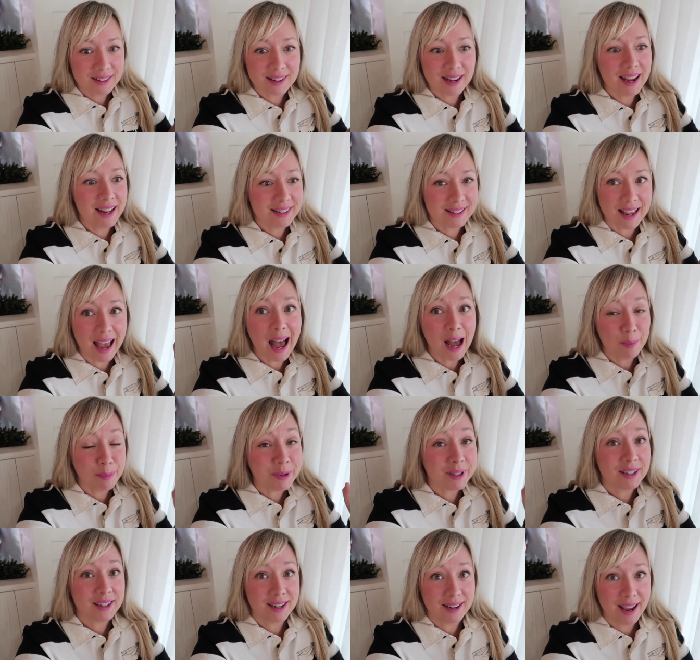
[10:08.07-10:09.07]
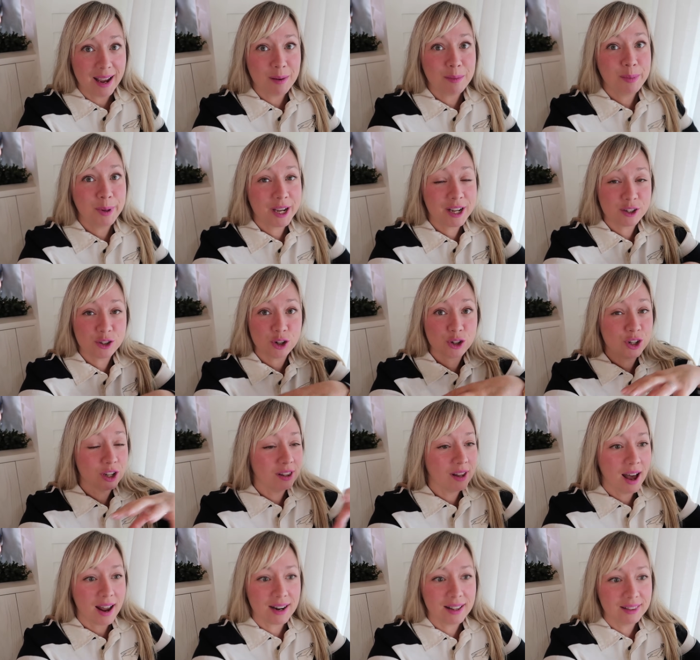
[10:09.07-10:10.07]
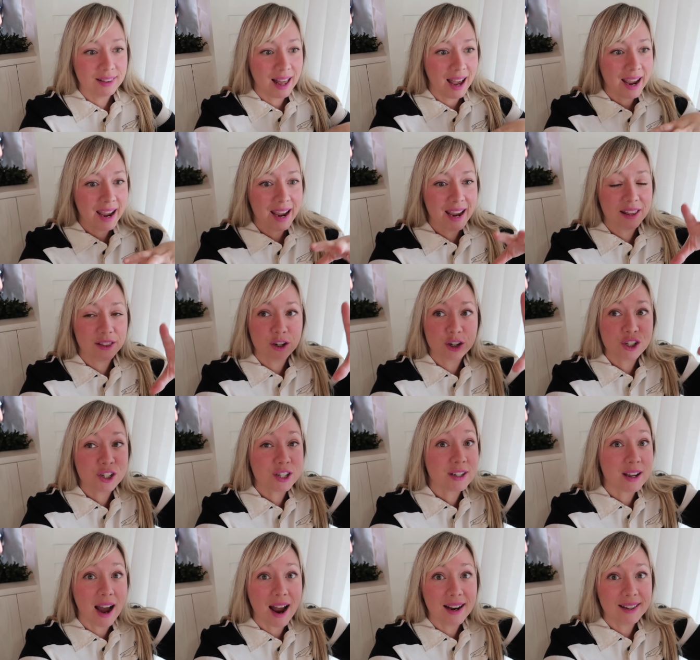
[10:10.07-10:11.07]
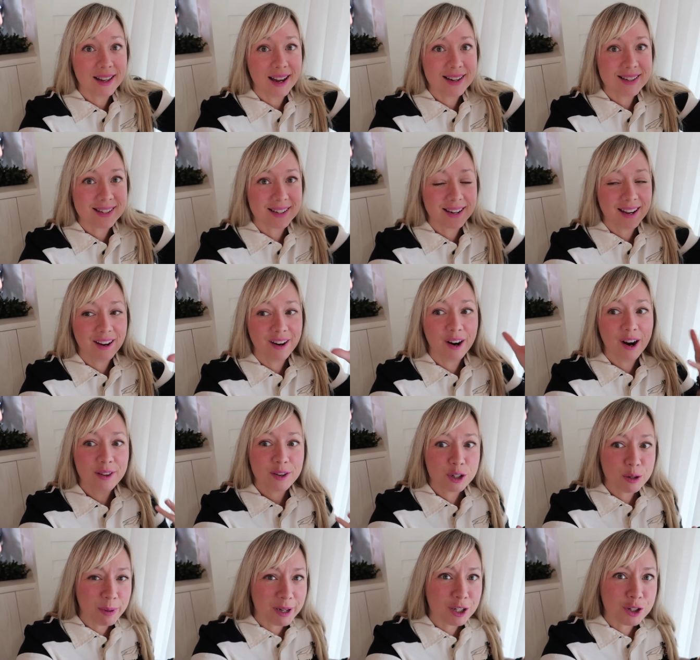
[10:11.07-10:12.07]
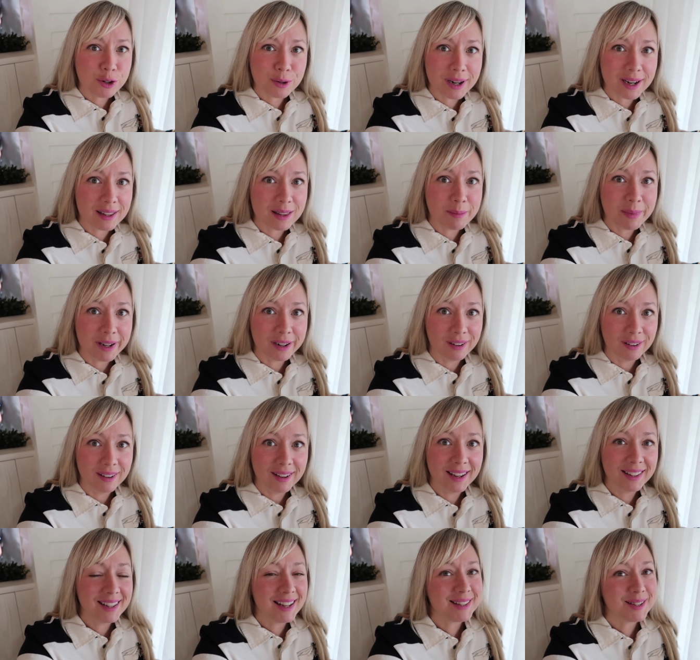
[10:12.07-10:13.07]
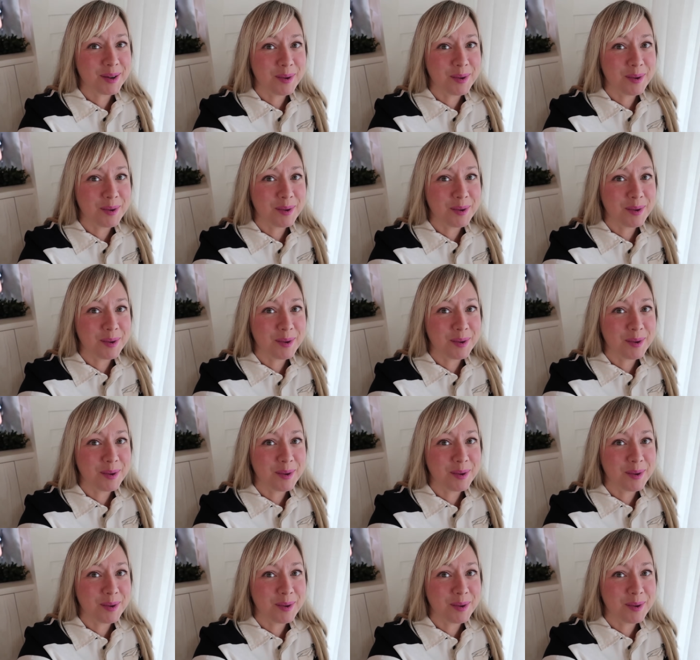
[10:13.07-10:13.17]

it's aptly named because there's a lot of light, there's skylights in here, and there's a big tree in the middle, and that's